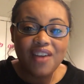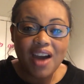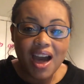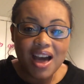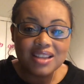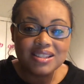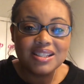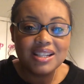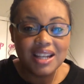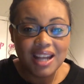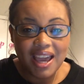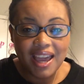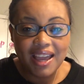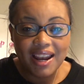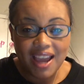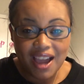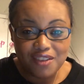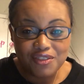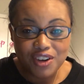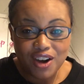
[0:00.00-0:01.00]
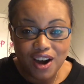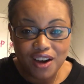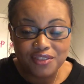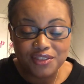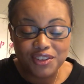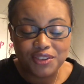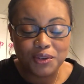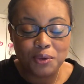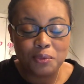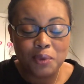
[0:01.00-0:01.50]
fast today and have
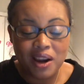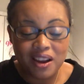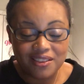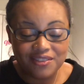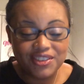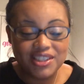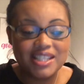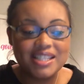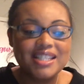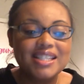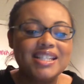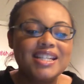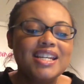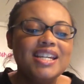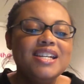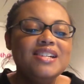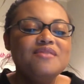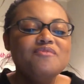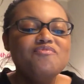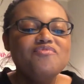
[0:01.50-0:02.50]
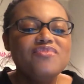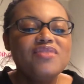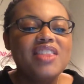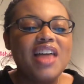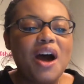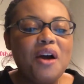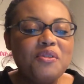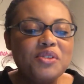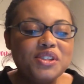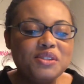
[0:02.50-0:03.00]
coffee for breakfast.
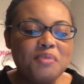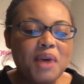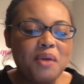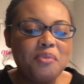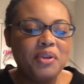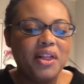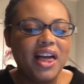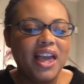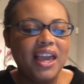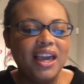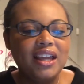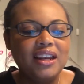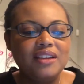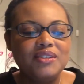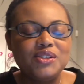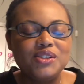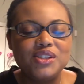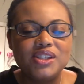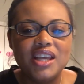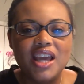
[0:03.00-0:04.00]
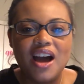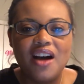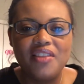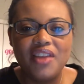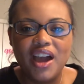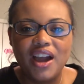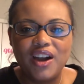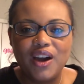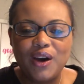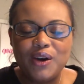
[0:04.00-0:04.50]
That was my plan. We'll see how
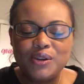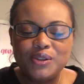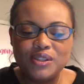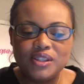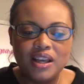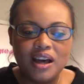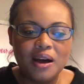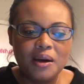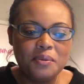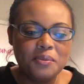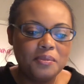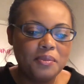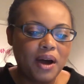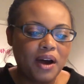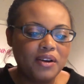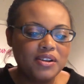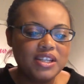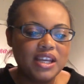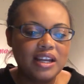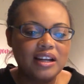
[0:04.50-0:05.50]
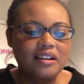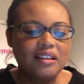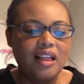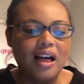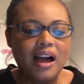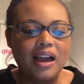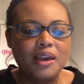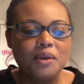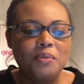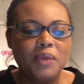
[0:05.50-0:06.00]
that goes. About 10
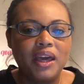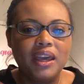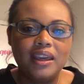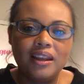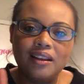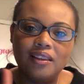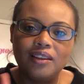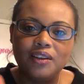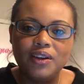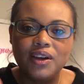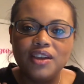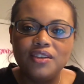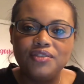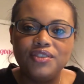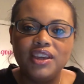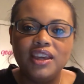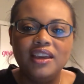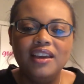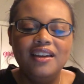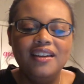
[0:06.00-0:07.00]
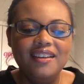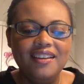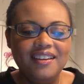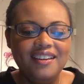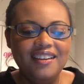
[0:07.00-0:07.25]
o'clock, it might get a little iffy.